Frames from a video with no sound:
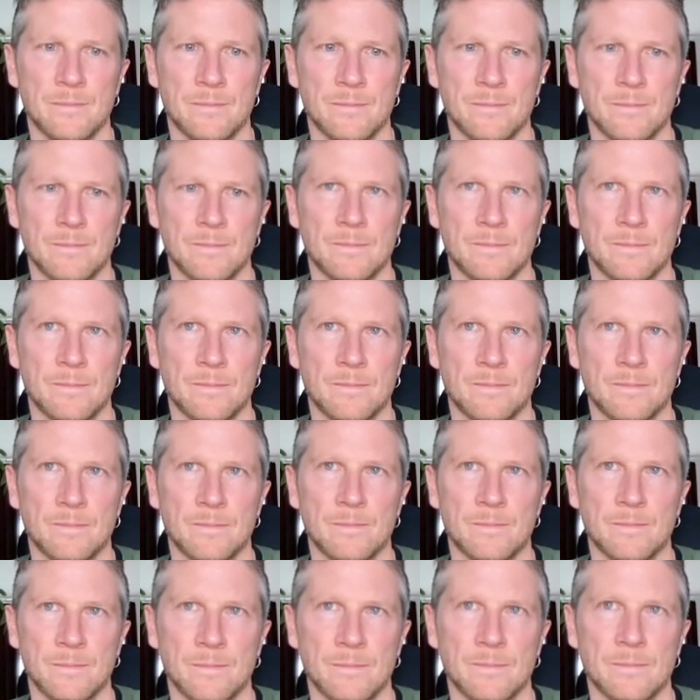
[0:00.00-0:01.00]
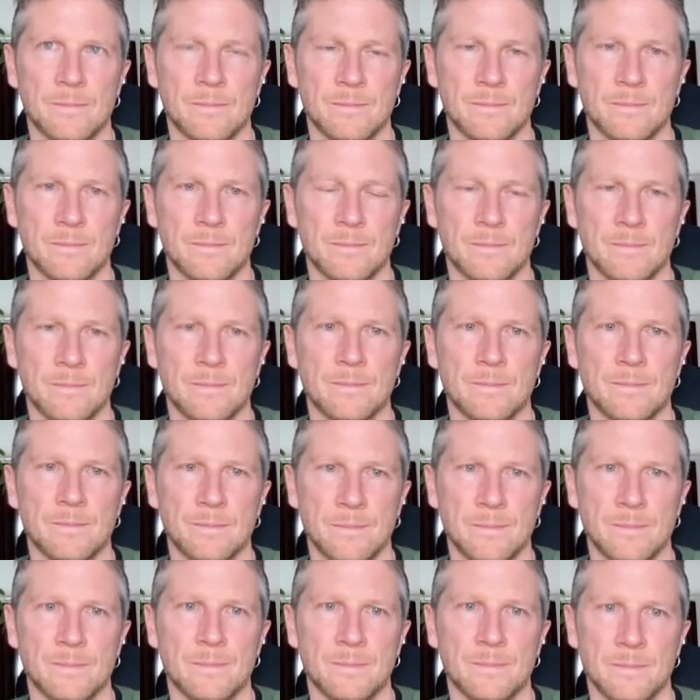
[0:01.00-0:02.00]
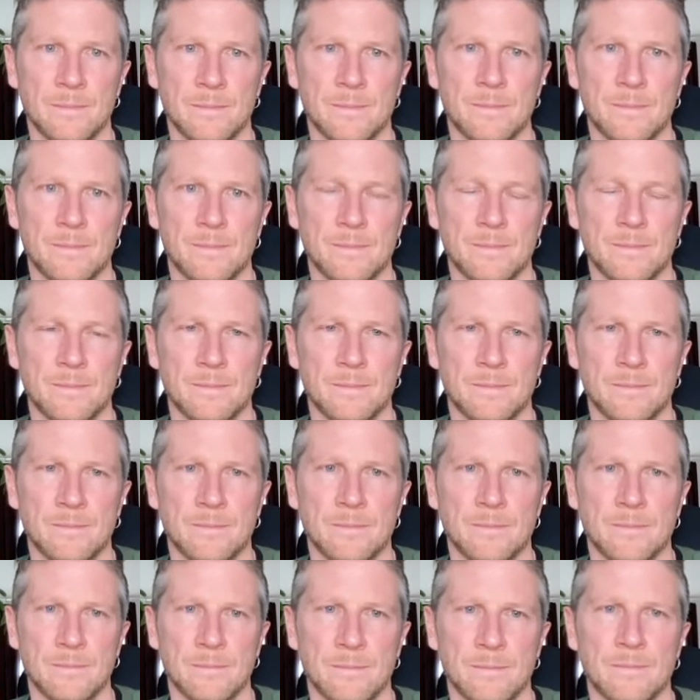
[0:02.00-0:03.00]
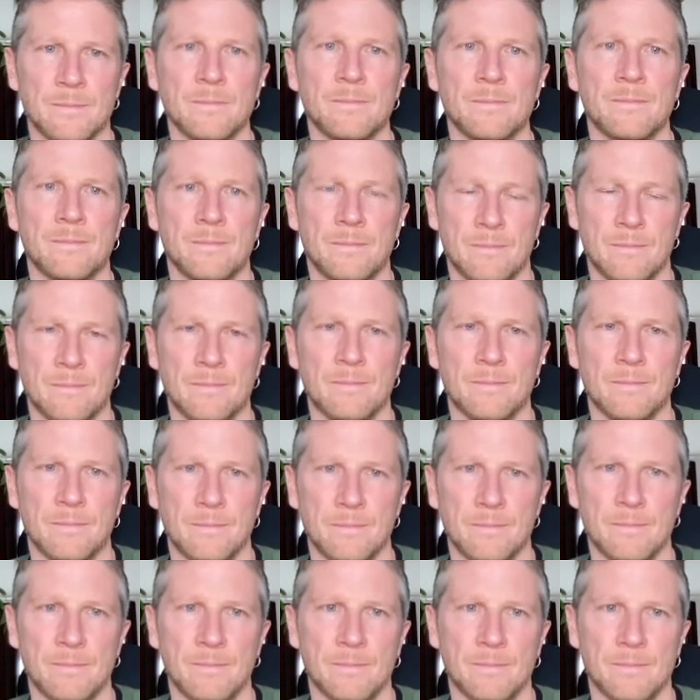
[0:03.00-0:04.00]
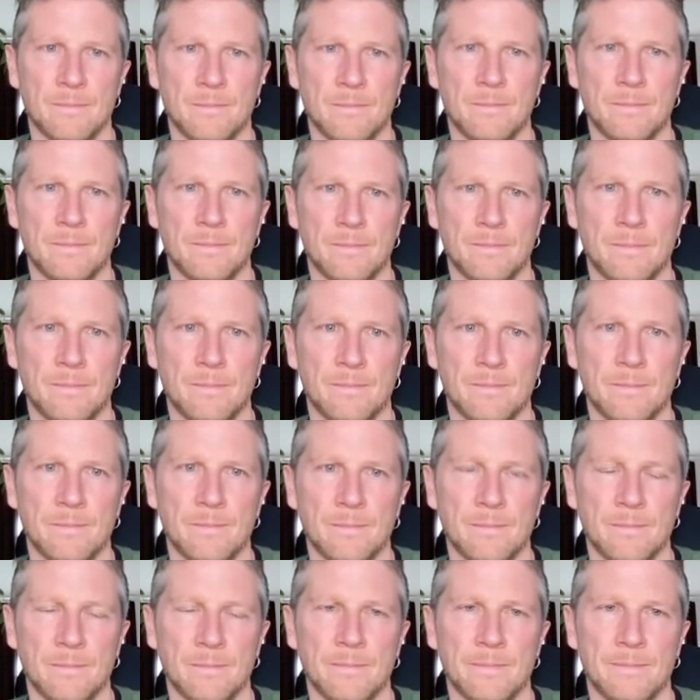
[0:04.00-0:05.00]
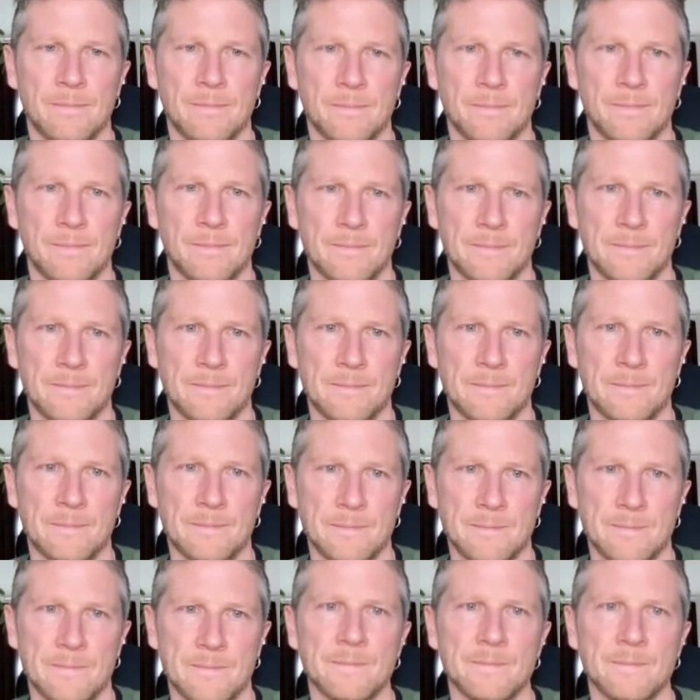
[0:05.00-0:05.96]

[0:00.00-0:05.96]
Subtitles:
This person isn't speaking.